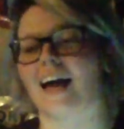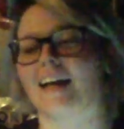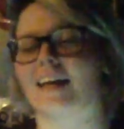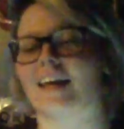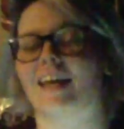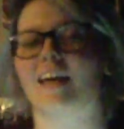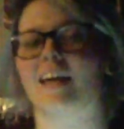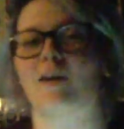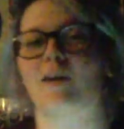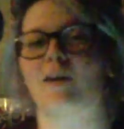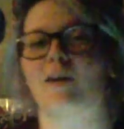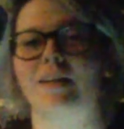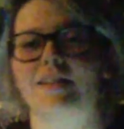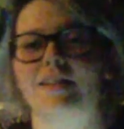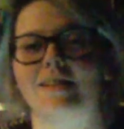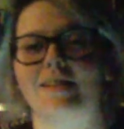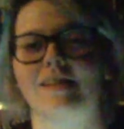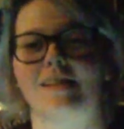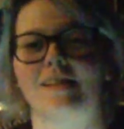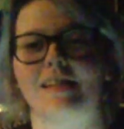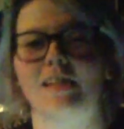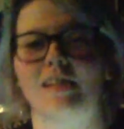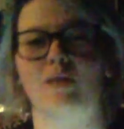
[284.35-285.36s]
I can't
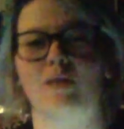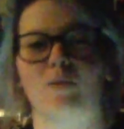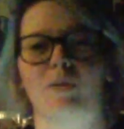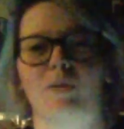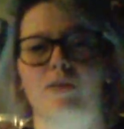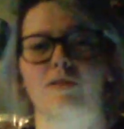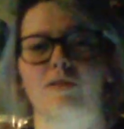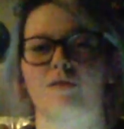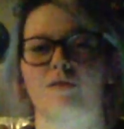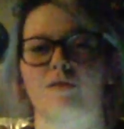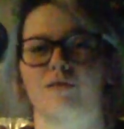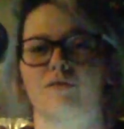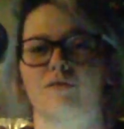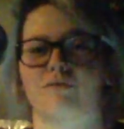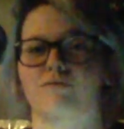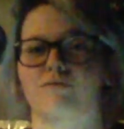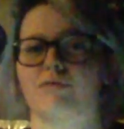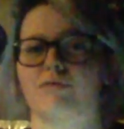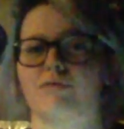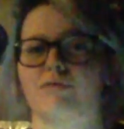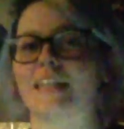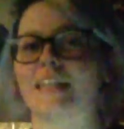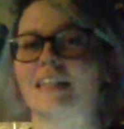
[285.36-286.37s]
wait to see what the
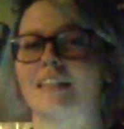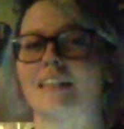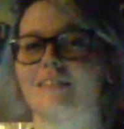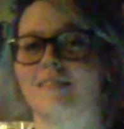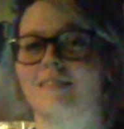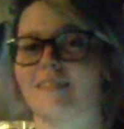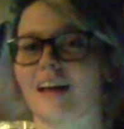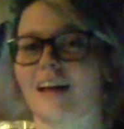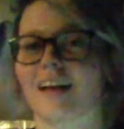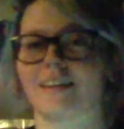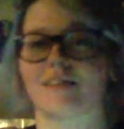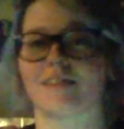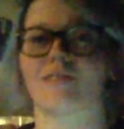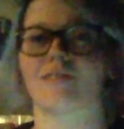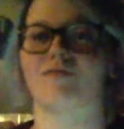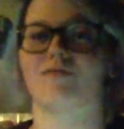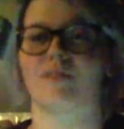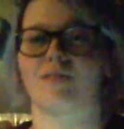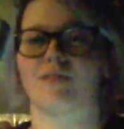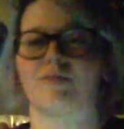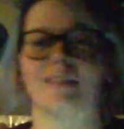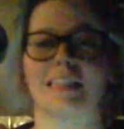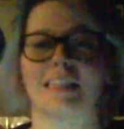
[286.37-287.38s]
freaking
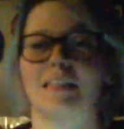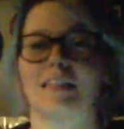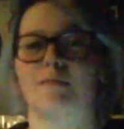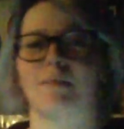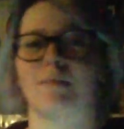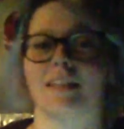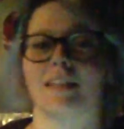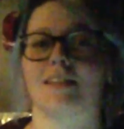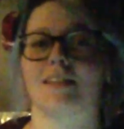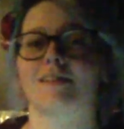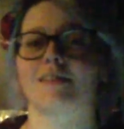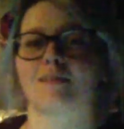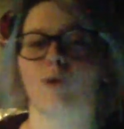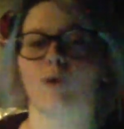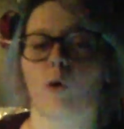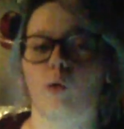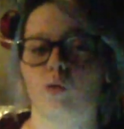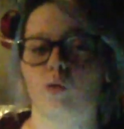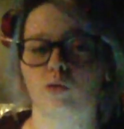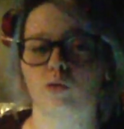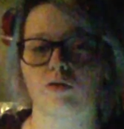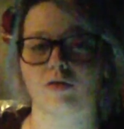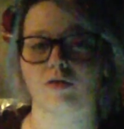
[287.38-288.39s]
next fifteen minutes
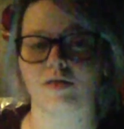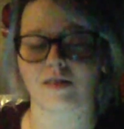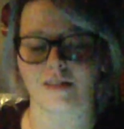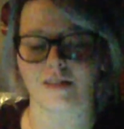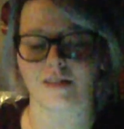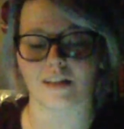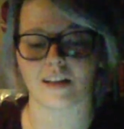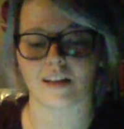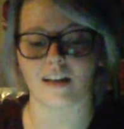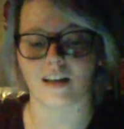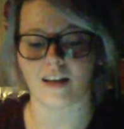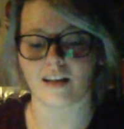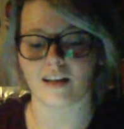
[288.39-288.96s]
holds,